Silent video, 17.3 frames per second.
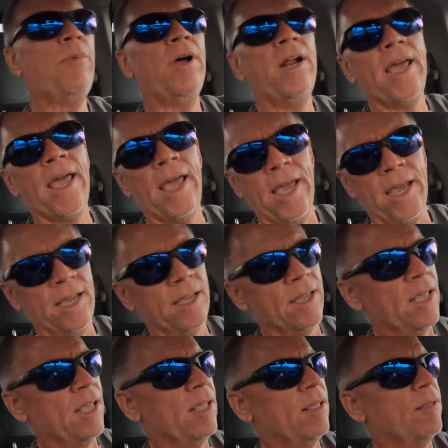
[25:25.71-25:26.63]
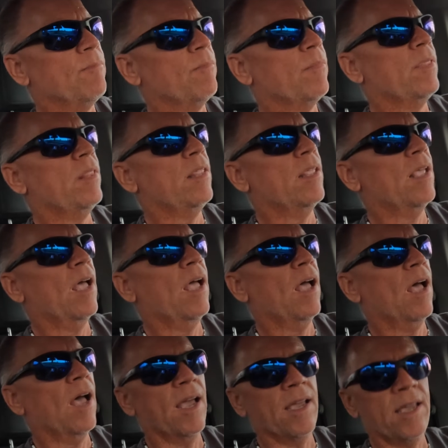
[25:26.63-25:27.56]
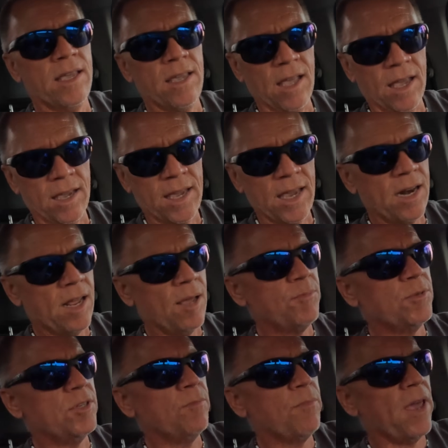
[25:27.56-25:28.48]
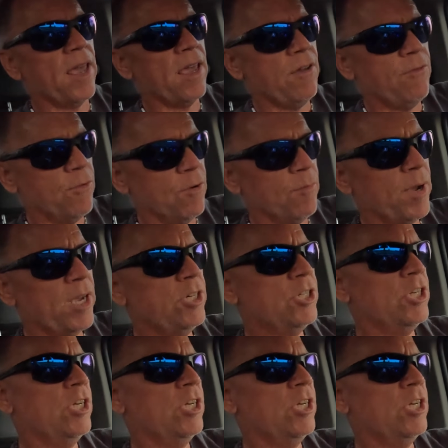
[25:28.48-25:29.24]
But hey, I, I get up to pay for my